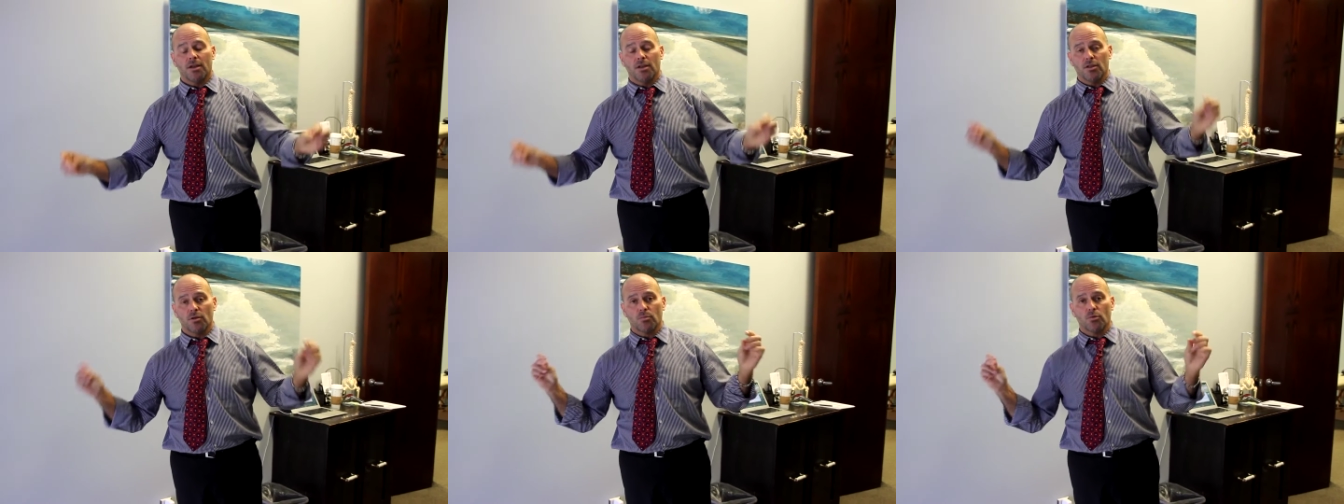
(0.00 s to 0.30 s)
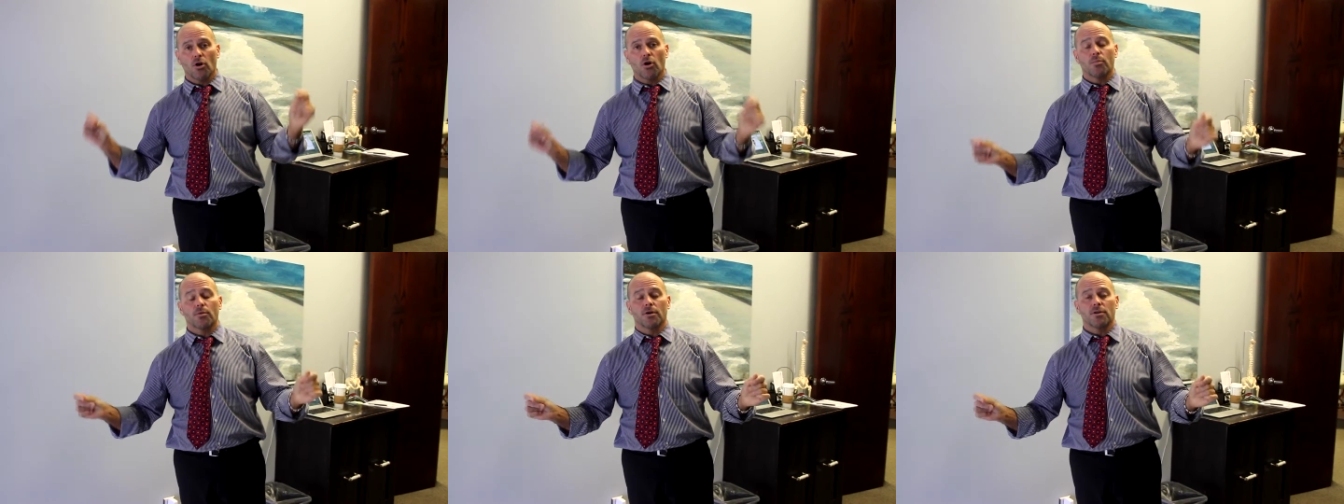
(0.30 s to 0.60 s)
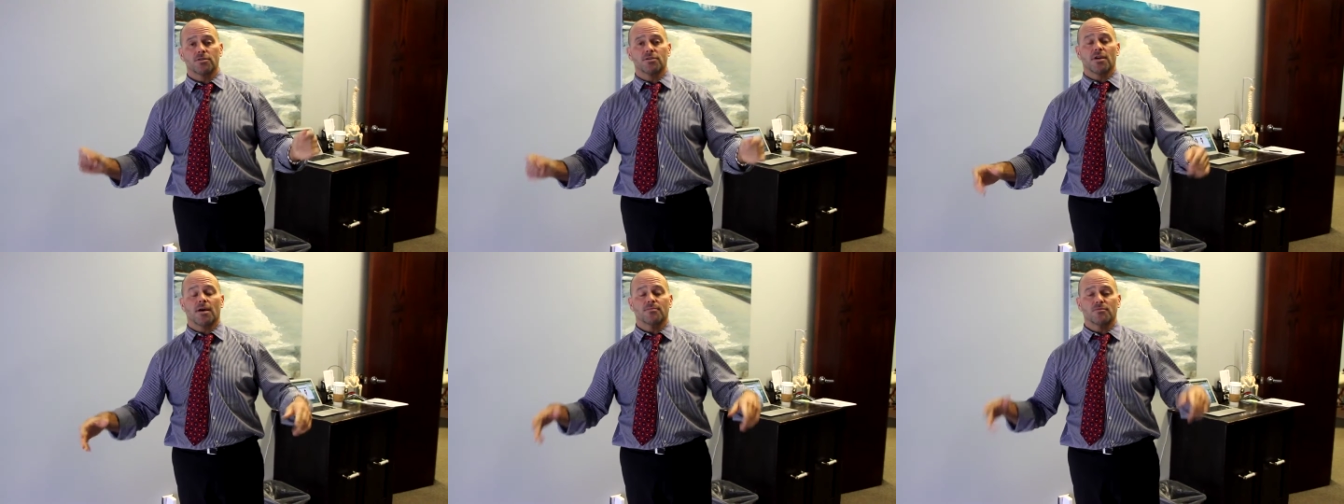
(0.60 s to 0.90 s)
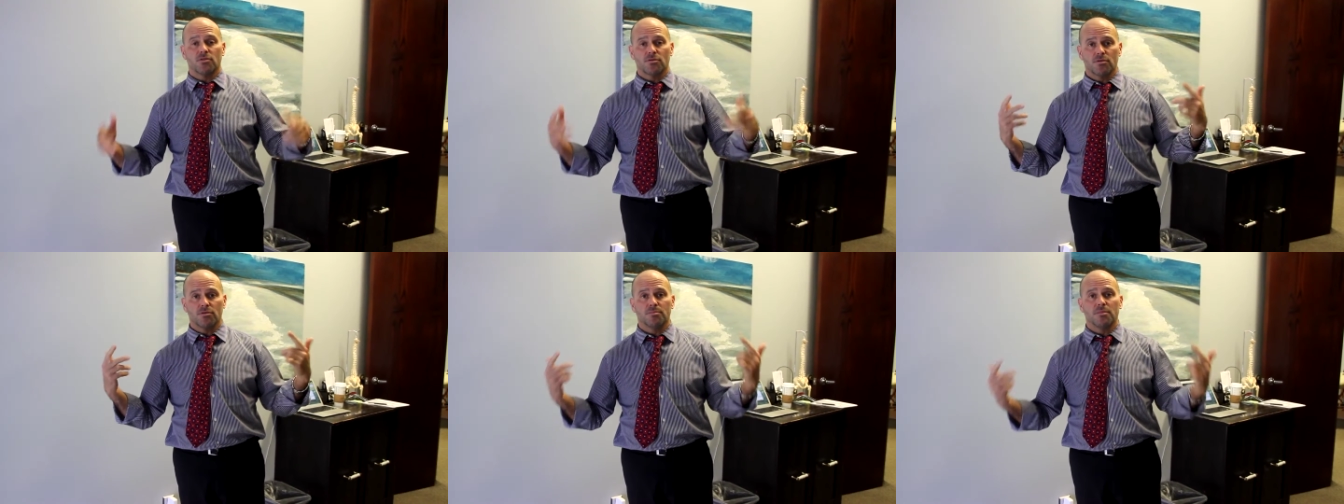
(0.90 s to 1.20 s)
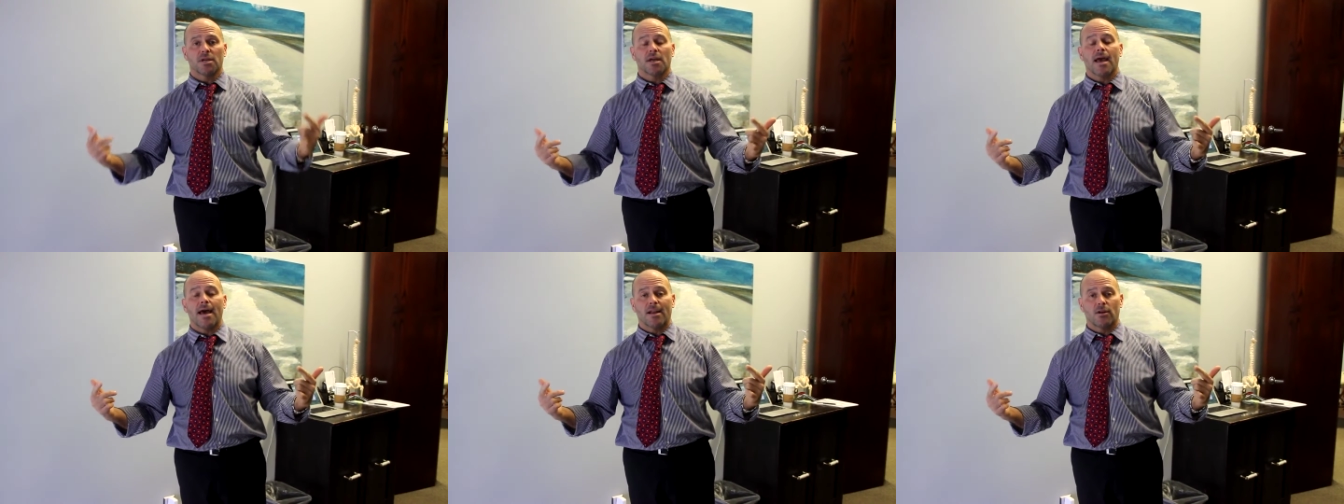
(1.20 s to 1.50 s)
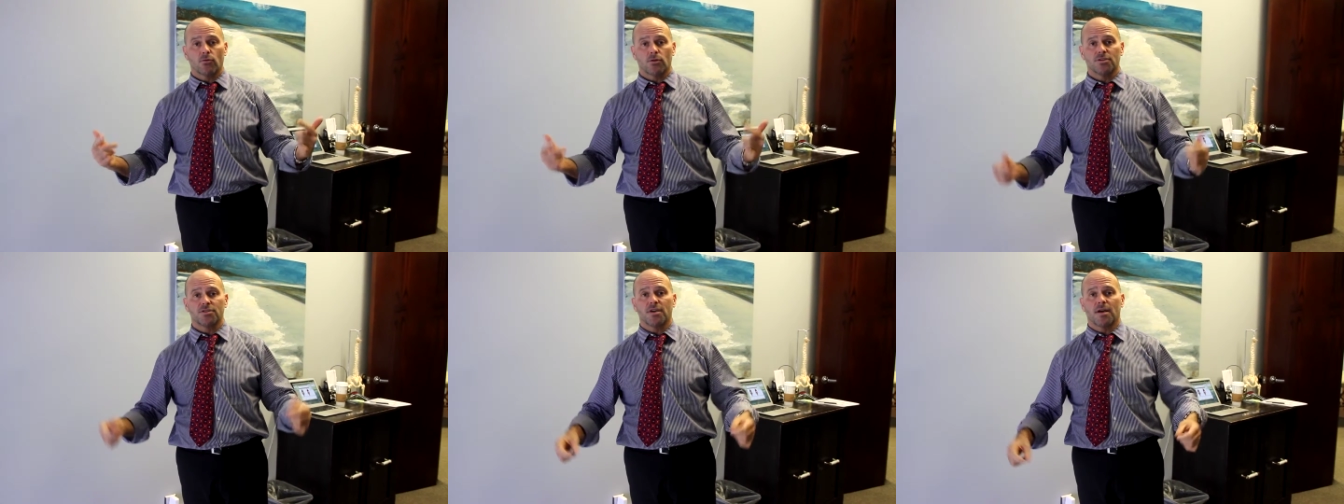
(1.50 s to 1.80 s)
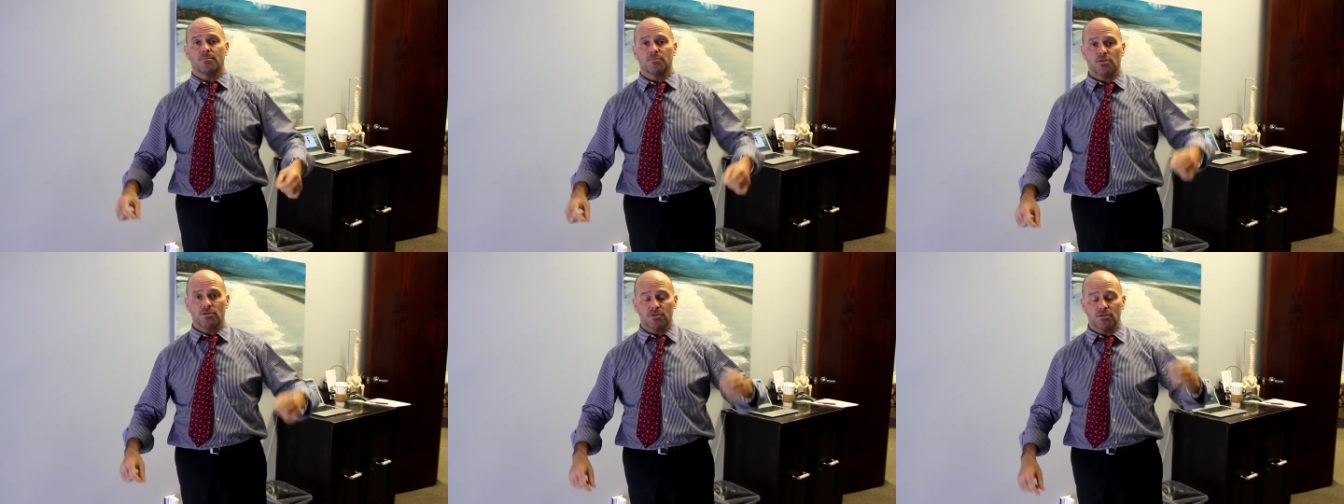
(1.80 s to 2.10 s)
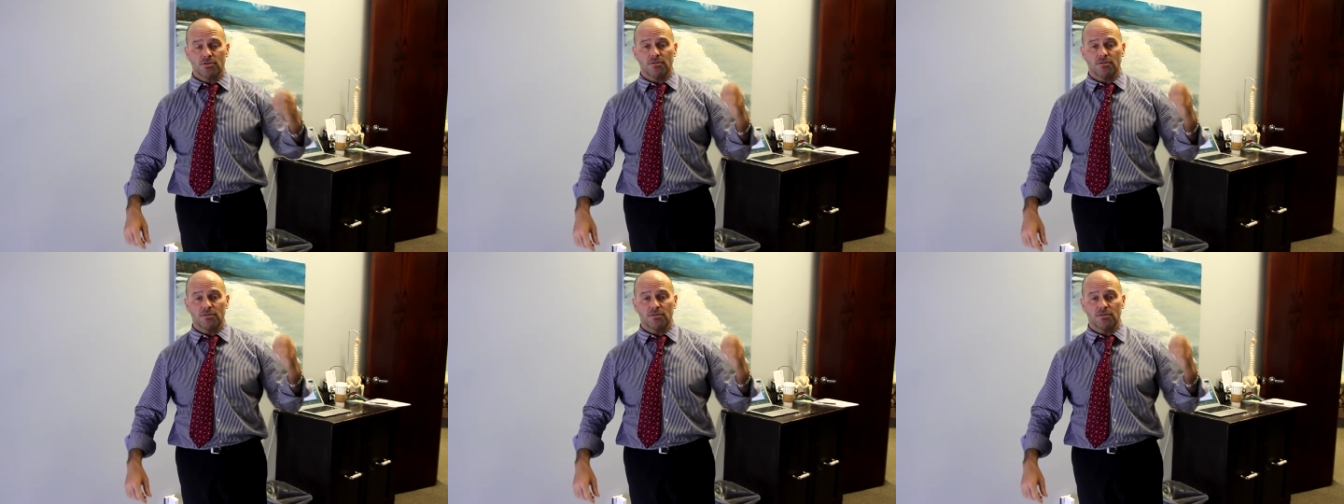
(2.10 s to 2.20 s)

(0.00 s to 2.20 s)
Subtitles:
the proprioceptor, the mechanoreceptors,